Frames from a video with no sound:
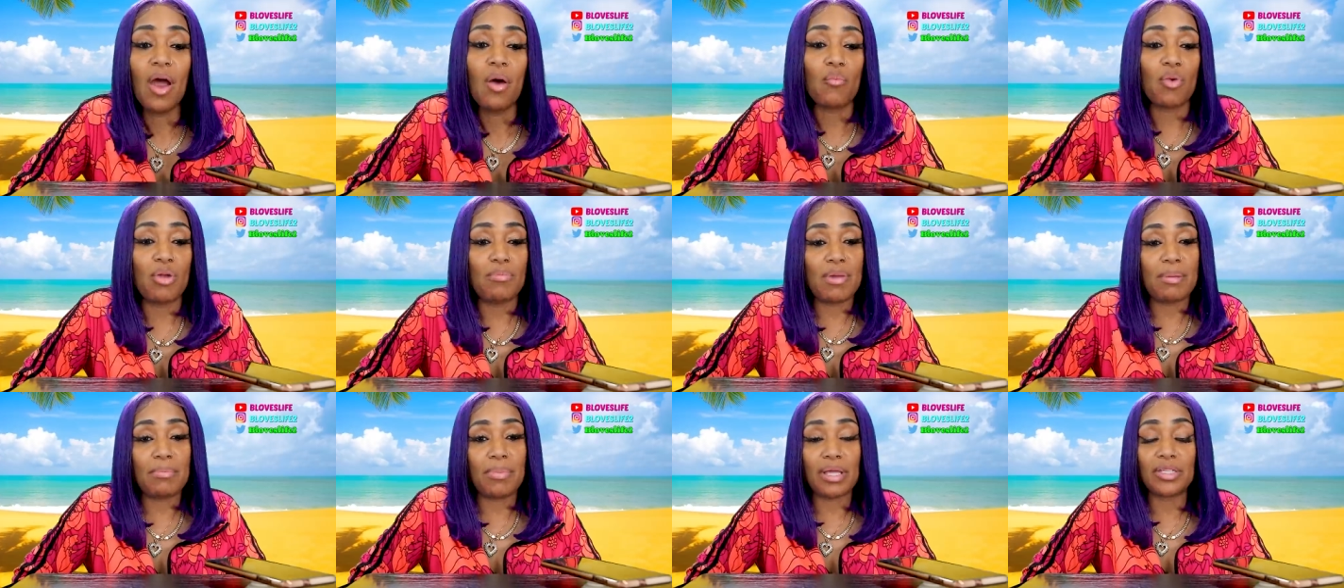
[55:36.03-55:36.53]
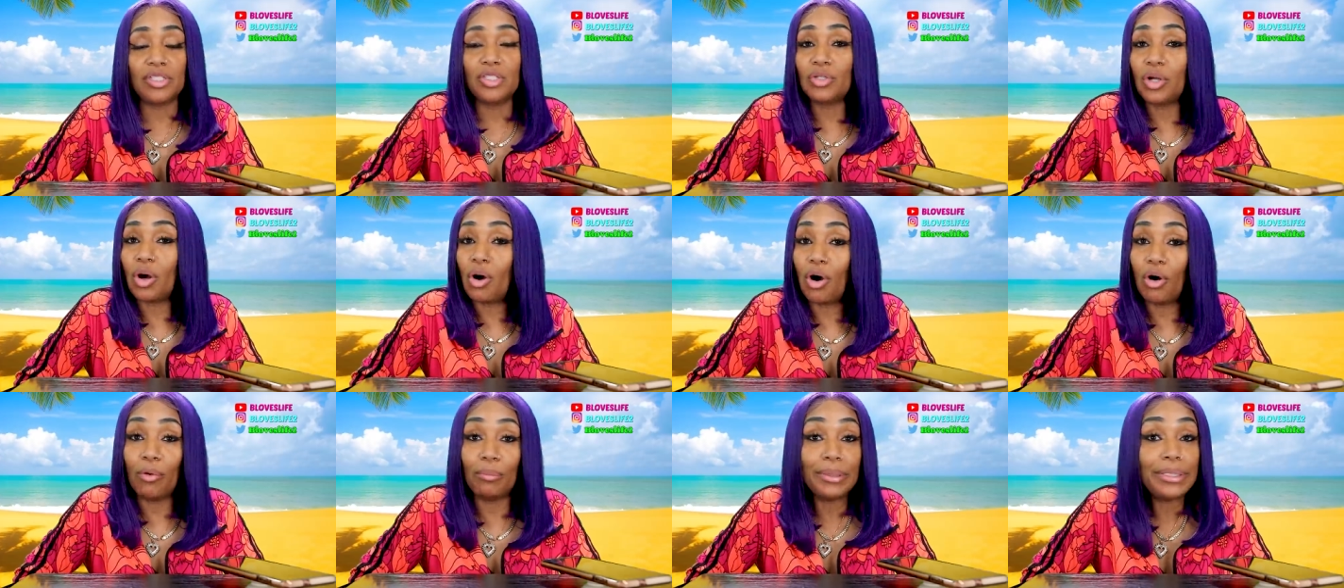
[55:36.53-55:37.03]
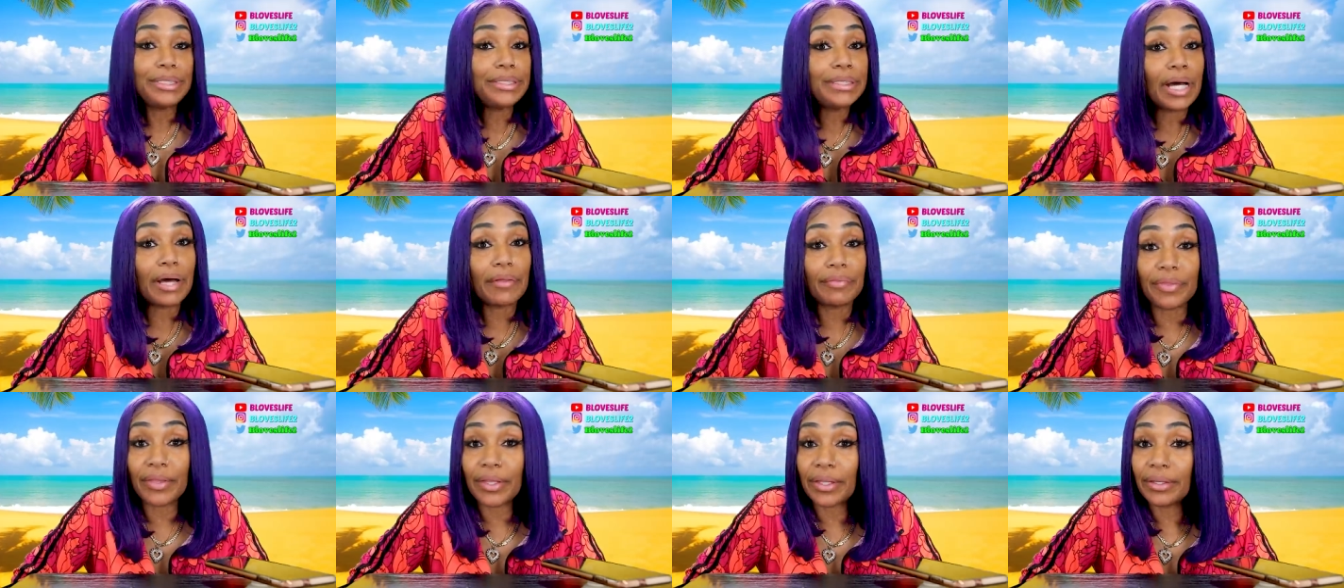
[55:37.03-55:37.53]
Remember, you don't owe me
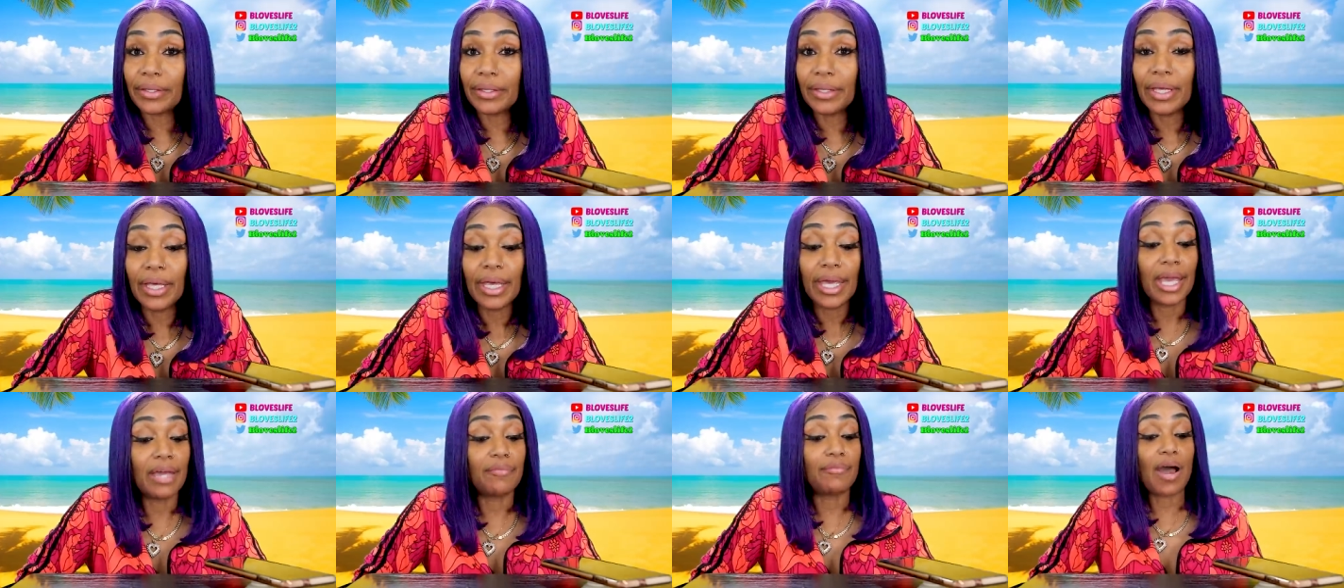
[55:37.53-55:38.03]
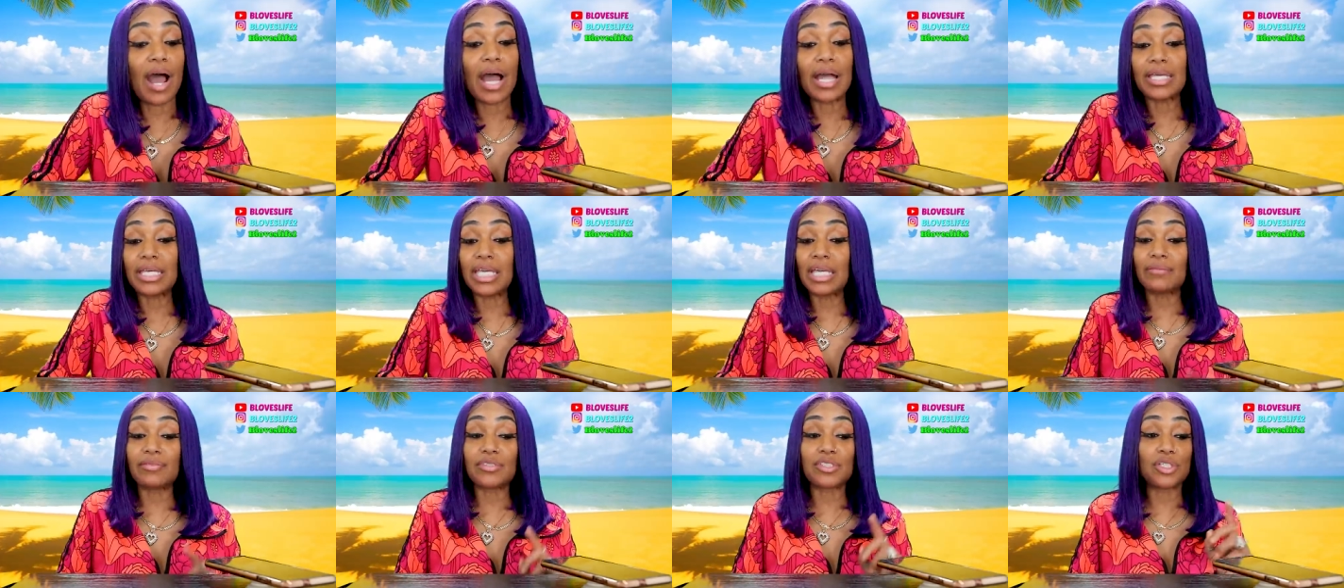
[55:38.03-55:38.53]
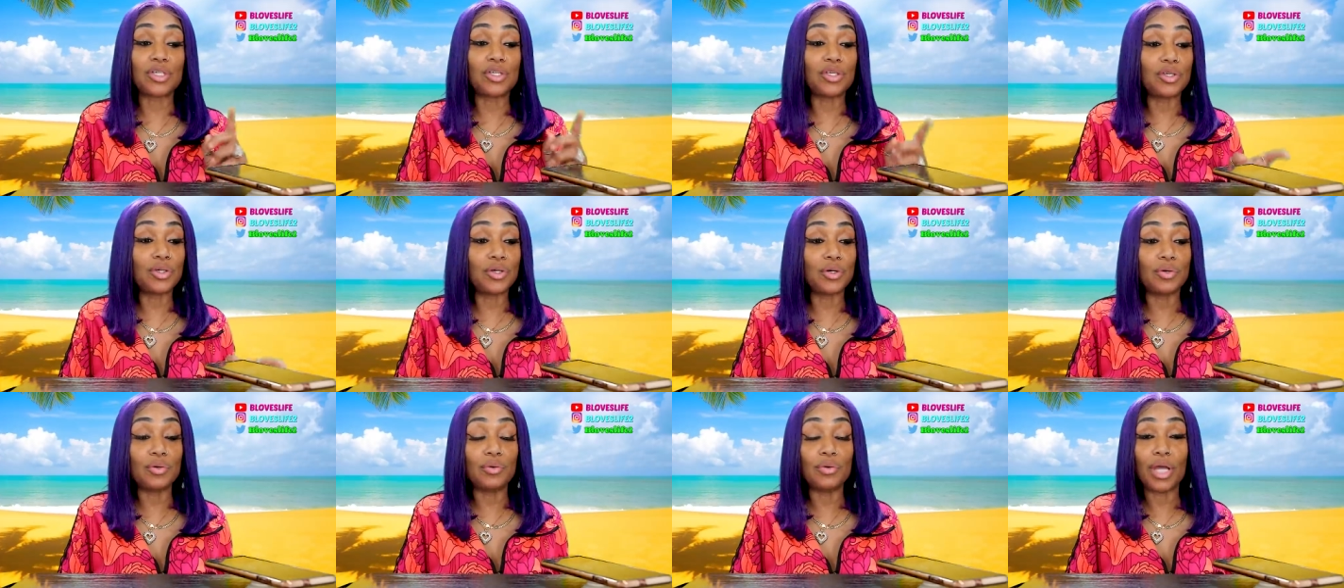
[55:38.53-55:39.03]
nothing. If I give to
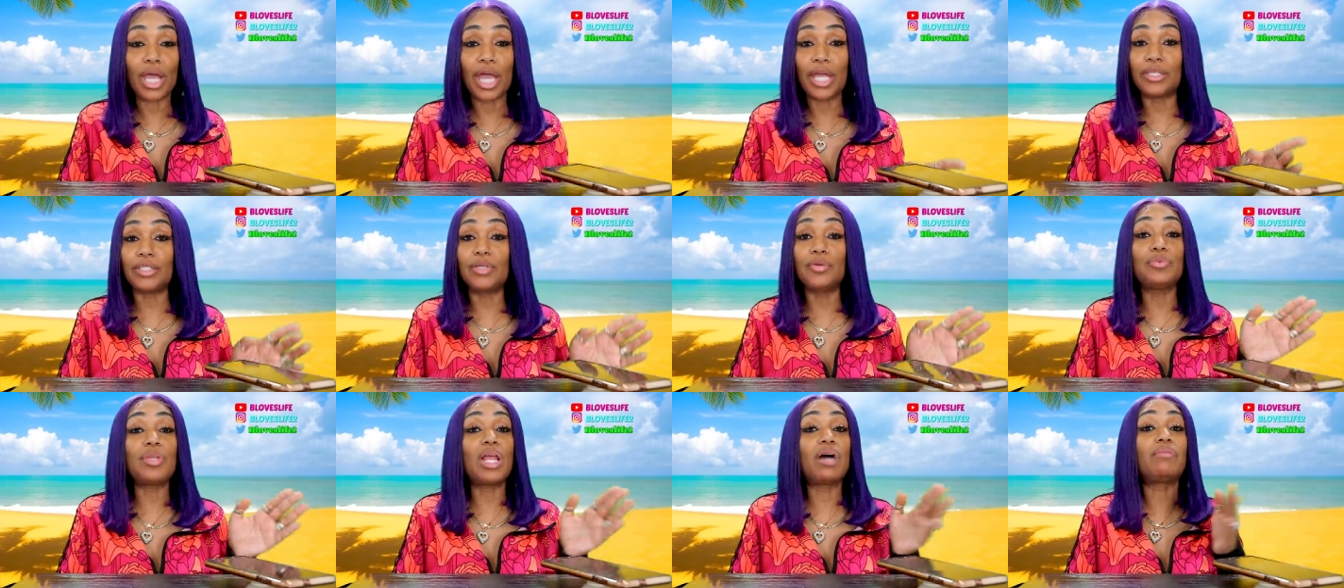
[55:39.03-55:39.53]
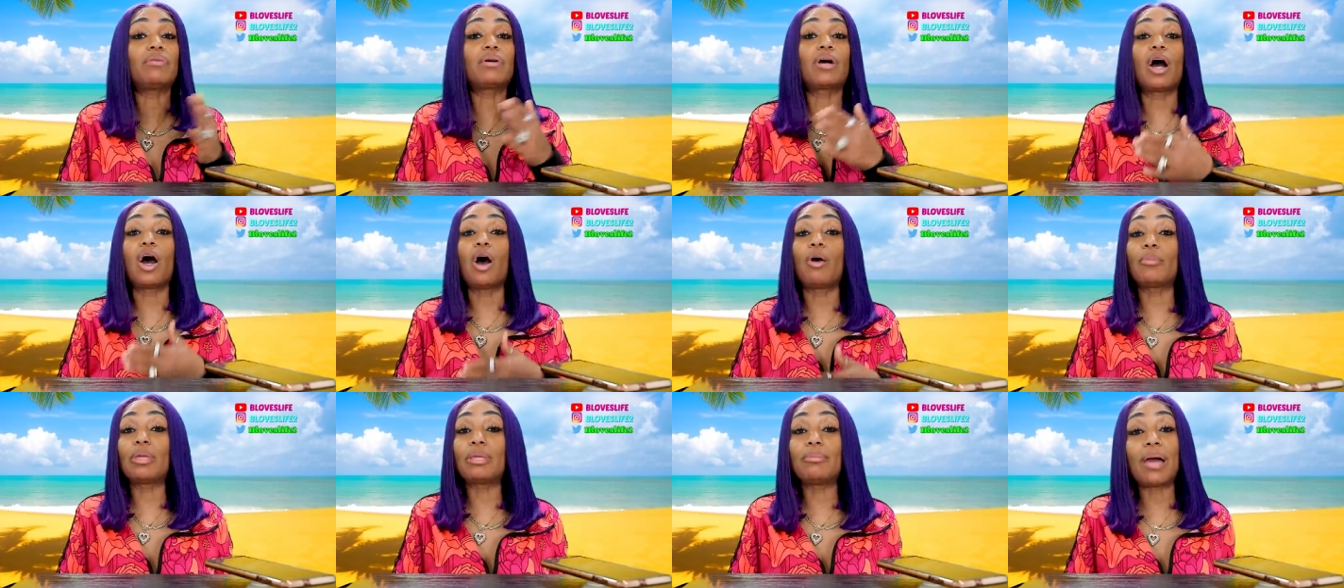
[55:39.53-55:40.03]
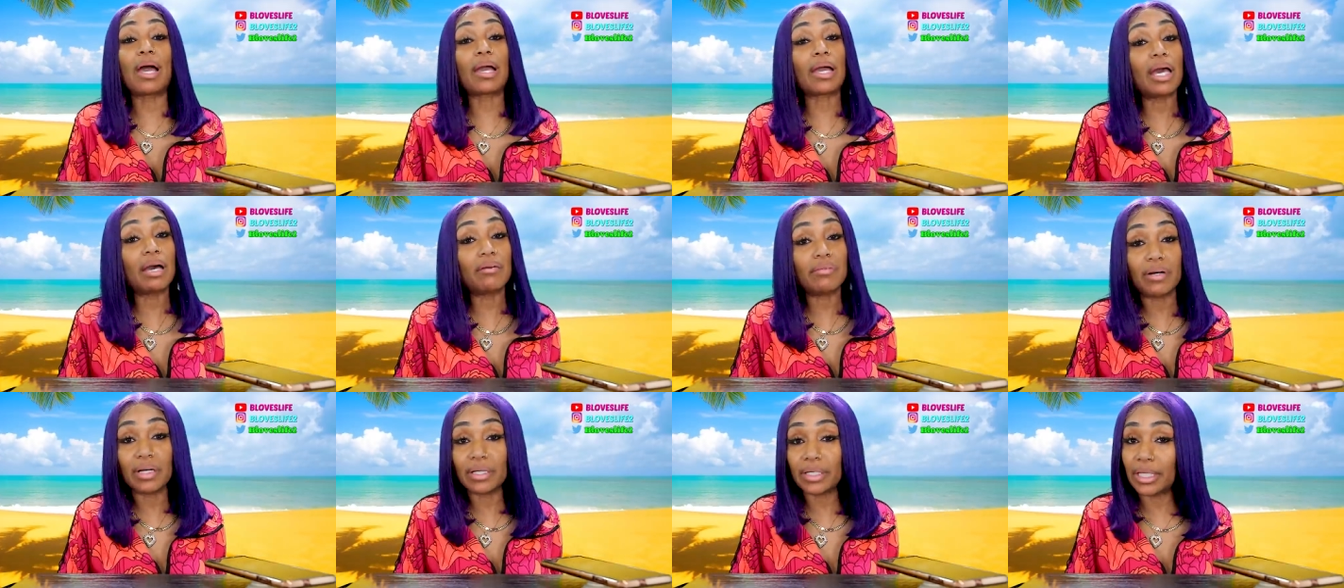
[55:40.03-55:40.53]
you and you never call me back
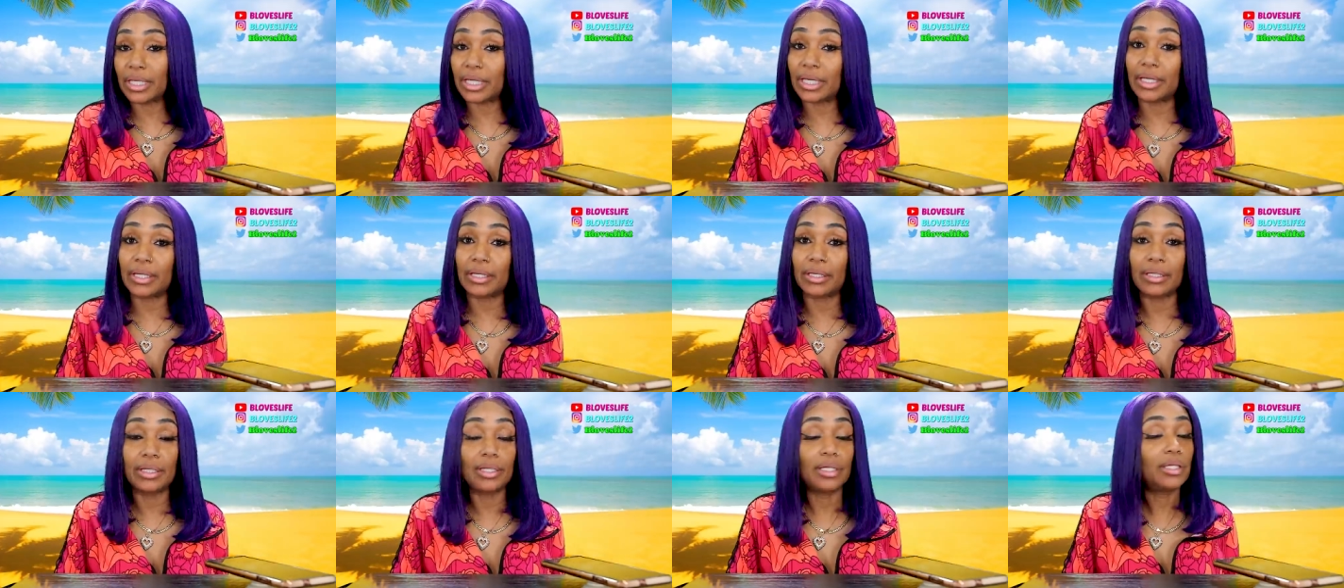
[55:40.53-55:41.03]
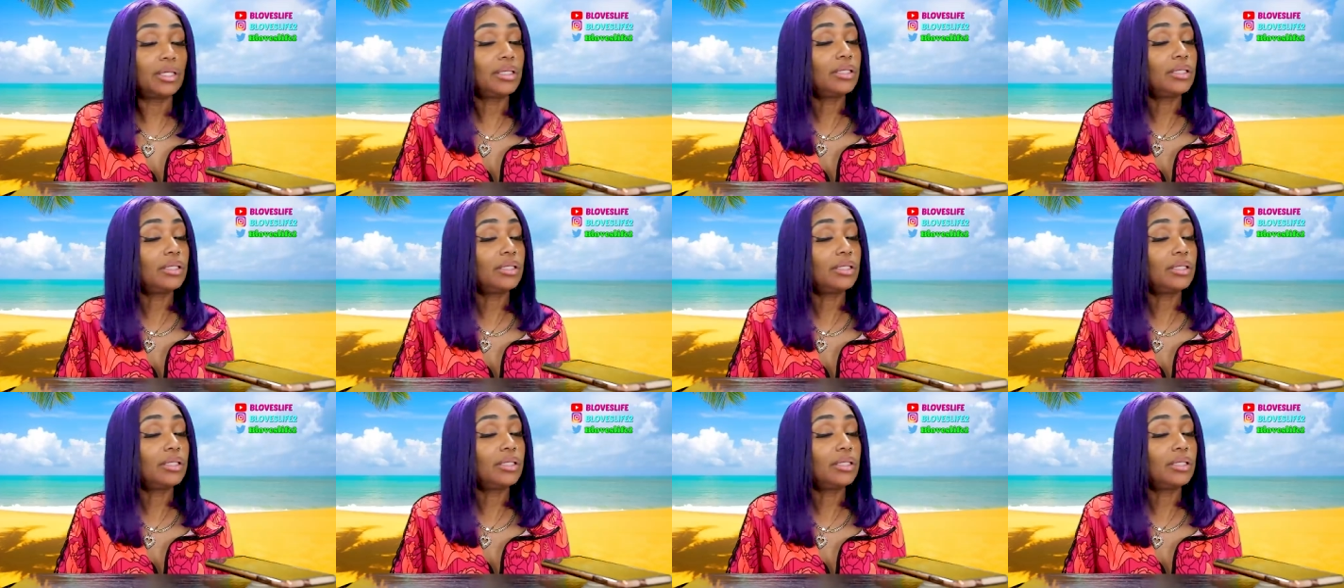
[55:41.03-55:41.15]
ever again,